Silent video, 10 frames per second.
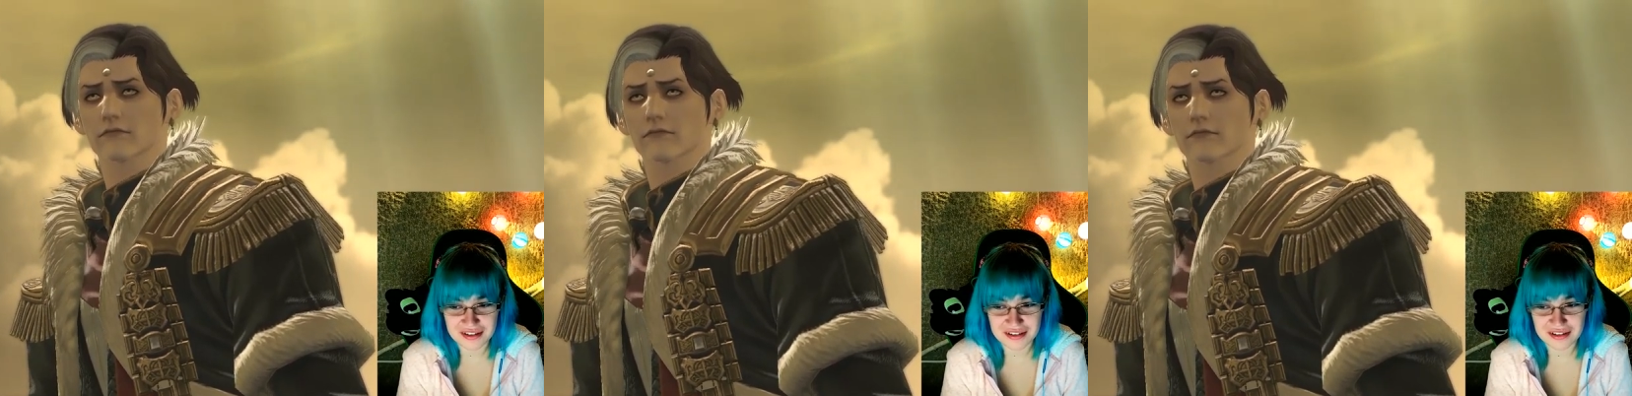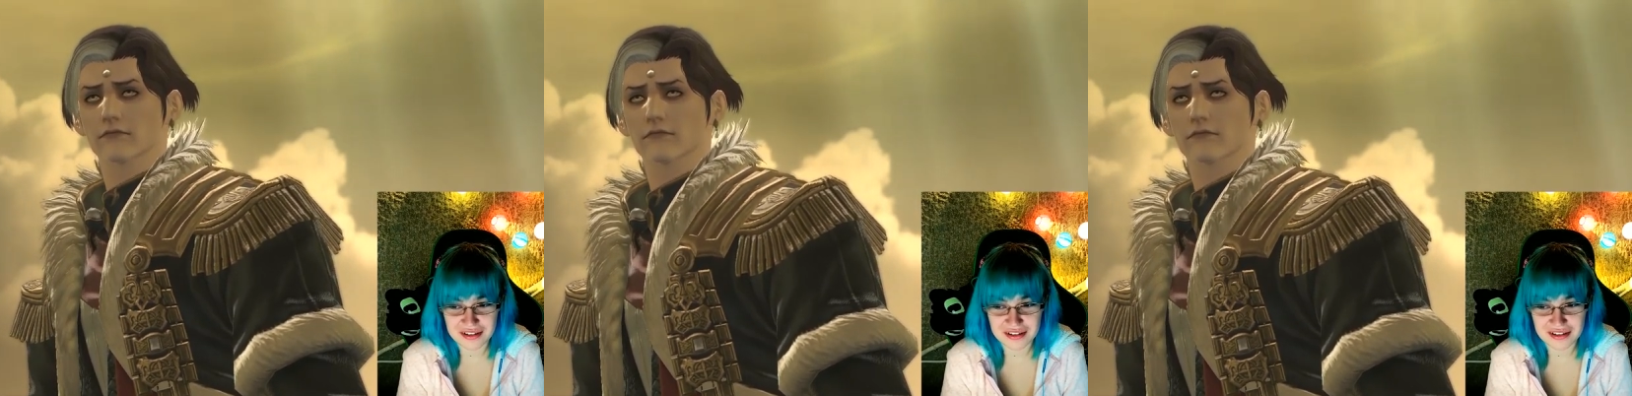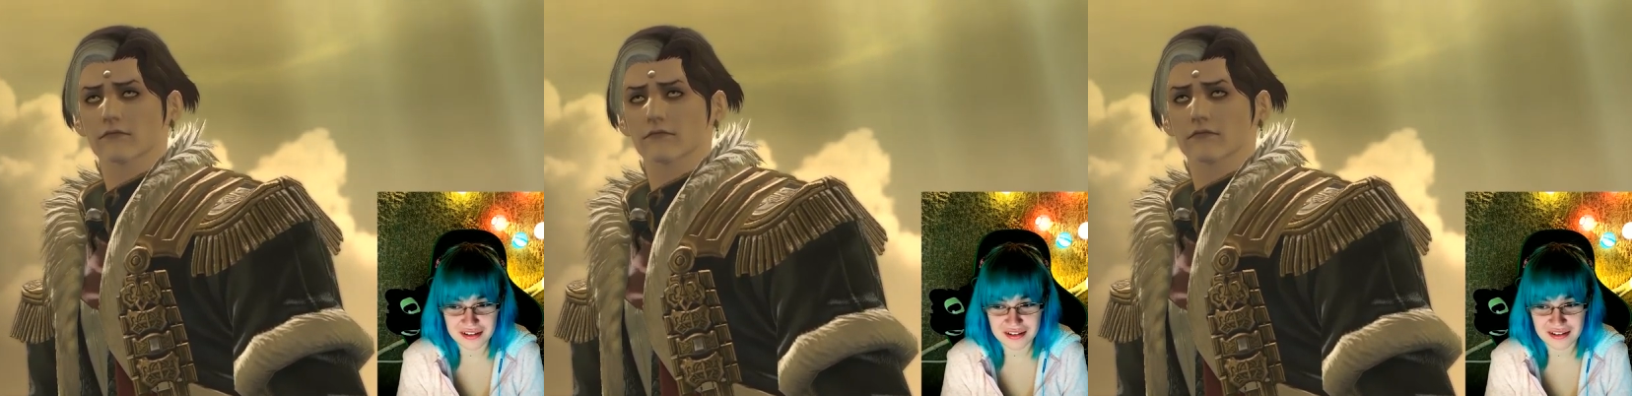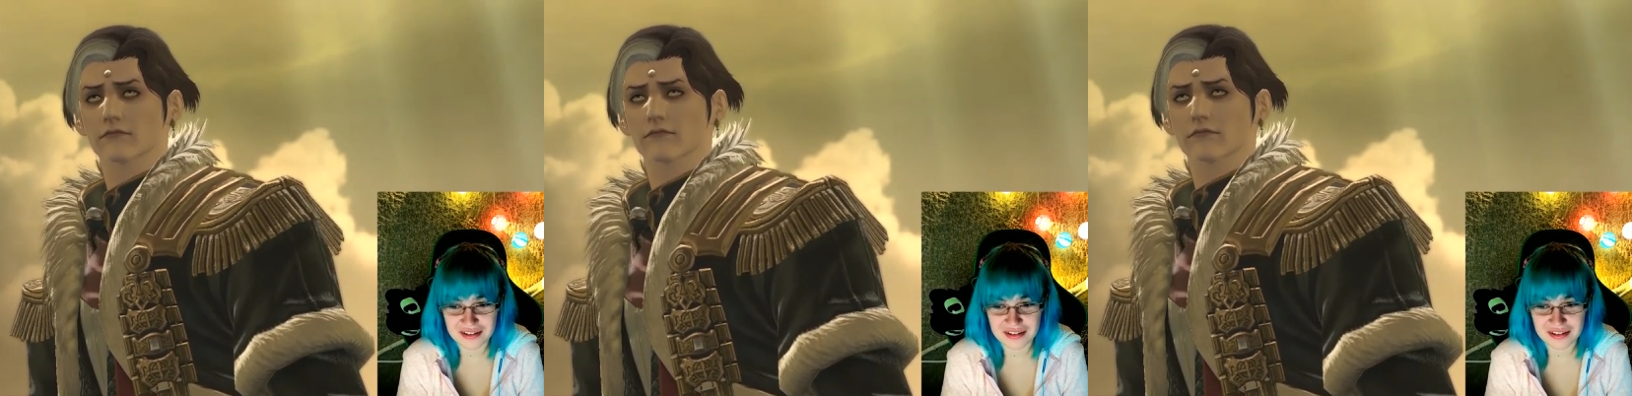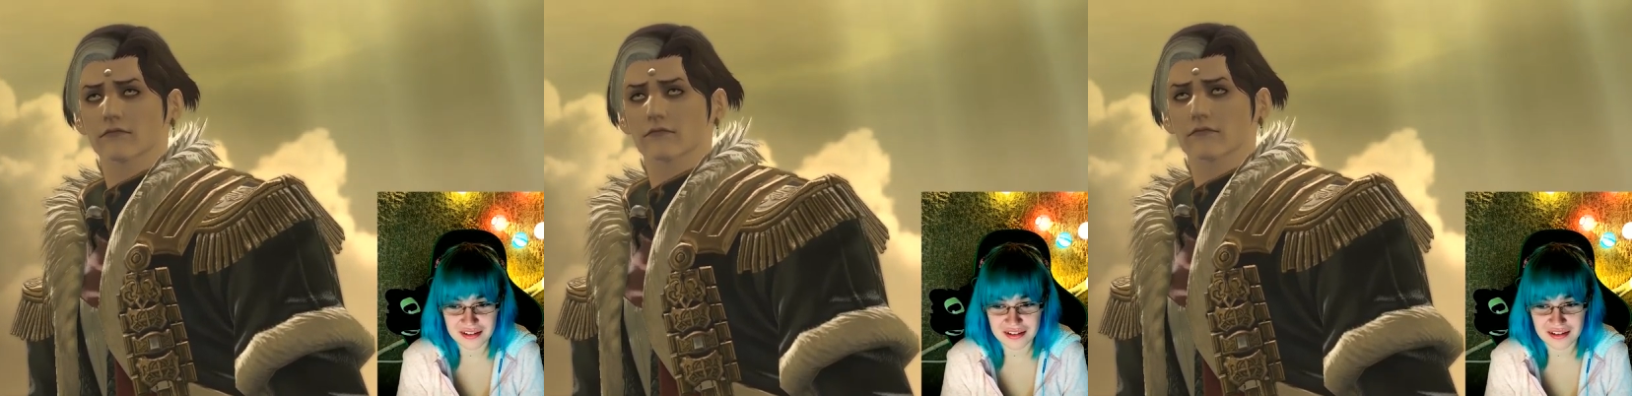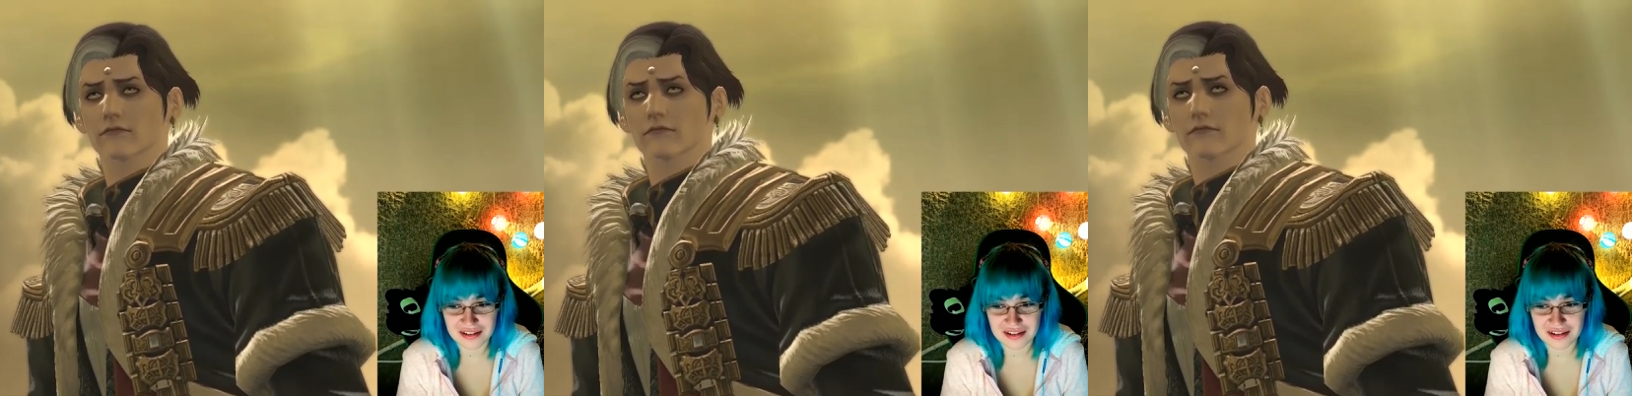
(silence)